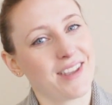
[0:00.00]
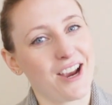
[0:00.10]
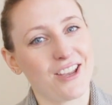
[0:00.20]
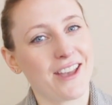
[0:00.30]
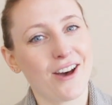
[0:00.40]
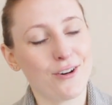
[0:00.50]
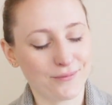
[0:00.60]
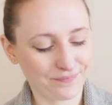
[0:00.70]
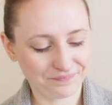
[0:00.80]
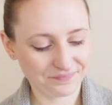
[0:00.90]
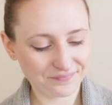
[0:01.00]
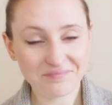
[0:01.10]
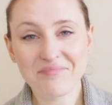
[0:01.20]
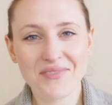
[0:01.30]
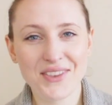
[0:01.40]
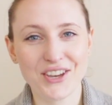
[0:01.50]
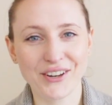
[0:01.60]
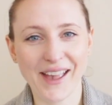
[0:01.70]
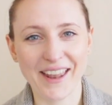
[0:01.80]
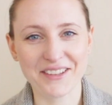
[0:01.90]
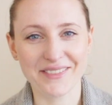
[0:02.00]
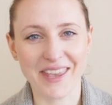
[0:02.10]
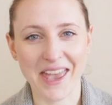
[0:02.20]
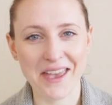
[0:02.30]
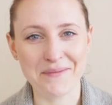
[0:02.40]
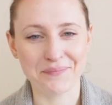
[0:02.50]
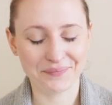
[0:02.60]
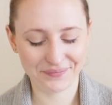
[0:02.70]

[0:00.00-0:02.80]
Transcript: There you go. You're ahead of the game.